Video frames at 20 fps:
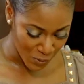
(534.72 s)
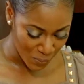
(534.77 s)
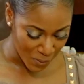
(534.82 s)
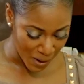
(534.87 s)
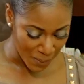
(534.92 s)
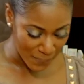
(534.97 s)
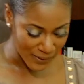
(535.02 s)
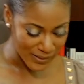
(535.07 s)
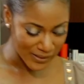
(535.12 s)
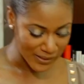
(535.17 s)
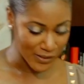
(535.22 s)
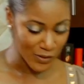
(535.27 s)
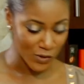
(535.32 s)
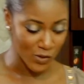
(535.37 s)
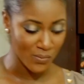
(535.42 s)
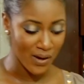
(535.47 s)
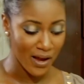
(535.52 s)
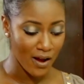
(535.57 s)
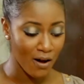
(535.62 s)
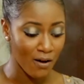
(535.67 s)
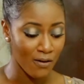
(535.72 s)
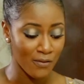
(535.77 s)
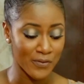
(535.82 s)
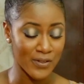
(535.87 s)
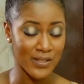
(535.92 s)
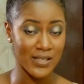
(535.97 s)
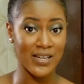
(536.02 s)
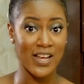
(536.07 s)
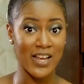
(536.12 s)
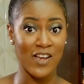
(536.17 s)
to pop it into my
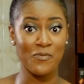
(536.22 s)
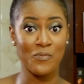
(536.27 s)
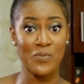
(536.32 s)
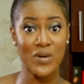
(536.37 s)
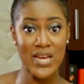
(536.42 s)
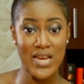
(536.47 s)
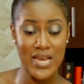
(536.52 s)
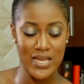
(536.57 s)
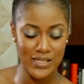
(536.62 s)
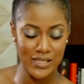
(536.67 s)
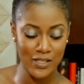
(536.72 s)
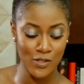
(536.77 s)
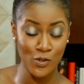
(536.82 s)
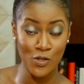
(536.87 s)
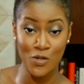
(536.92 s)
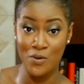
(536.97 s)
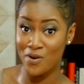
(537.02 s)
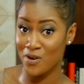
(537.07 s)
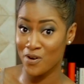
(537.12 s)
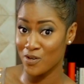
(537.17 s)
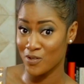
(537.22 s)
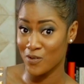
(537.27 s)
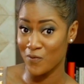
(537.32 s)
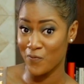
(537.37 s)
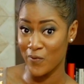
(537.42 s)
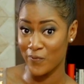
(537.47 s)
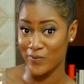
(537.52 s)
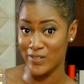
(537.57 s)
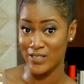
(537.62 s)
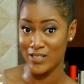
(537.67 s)
oven that I have preheated to
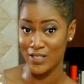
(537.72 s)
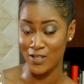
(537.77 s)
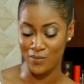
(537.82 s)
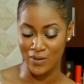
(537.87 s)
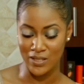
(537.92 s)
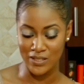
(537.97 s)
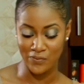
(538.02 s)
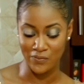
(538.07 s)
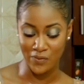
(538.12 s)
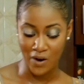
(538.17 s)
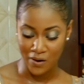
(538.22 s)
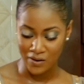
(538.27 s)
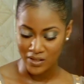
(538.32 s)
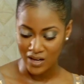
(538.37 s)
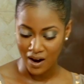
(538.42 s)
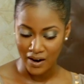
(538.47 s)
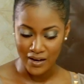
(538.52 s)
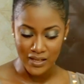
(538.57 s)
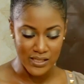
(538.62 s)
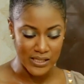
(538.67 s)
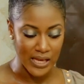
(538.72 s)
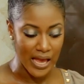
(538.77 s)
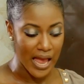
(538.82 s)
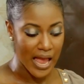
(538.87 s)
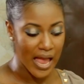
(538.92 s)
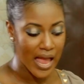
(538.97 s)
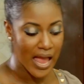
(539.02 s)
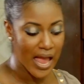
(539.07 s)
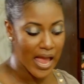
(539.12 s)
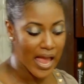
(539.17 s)
350 degrees Fahrenheit
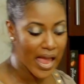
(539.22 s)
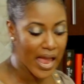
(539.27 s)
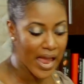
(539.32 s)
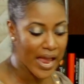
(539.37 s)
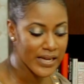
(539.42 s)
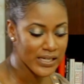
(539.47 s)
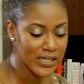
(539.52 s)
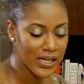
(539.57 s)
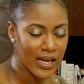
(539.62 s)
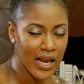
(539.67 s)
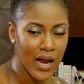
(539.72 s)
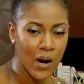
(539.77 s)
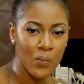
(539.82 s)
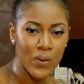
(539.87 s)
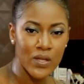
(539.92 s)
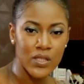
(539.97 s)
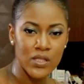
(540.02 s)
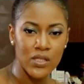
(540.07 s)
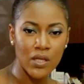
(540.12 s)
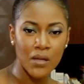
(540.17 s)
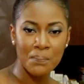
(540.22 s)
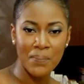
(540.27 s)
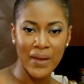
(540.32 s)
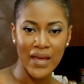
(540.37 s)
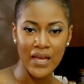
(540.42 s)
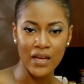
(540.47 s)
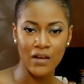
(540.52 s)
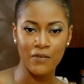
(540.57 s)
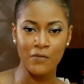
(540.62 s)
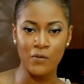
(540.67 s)
and allow it to
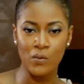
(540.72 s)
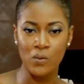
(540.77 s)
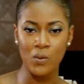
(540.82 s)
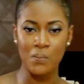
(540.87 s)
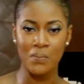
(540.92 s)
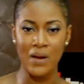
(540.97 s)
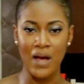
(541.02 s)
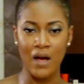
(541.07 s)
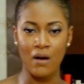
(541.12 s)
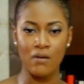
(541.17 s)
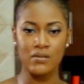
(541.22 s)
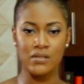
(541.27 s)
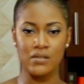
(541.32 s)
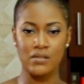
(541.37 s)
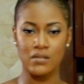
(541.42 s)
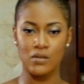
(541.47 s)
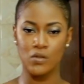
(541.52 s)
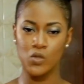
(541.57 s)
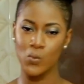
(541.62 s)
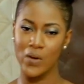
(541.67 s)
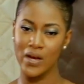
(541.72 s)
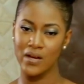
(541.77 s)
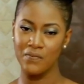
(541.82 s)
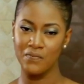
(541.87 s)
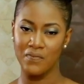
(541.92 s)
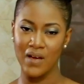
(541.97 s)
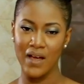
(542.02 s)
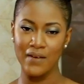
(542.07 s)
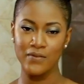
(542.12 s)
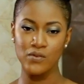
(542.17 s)
bake for about
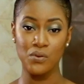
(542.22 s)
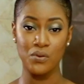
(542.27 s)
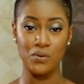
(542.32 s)
25 to